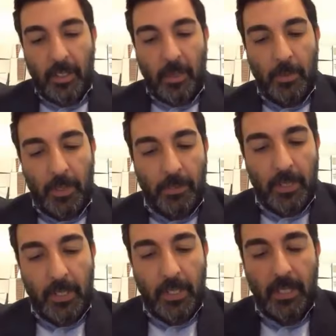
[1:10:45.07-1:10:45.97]
I believe
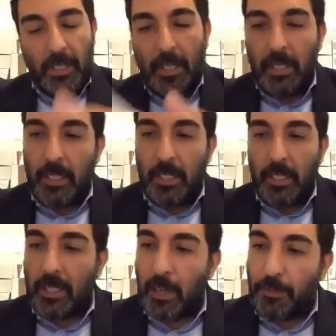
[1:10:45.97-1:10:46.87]
this is
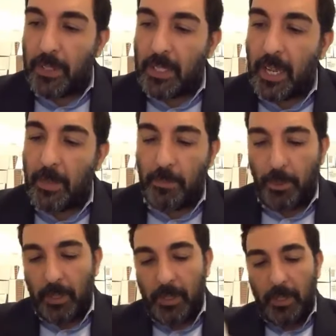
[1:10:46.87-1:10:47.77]
uh, the Chafetz Chaim
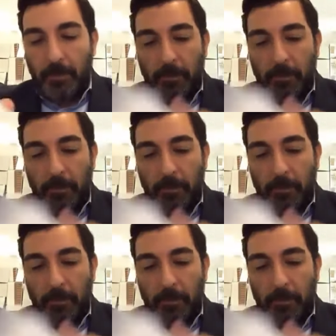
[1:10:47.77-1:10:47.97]
brings it.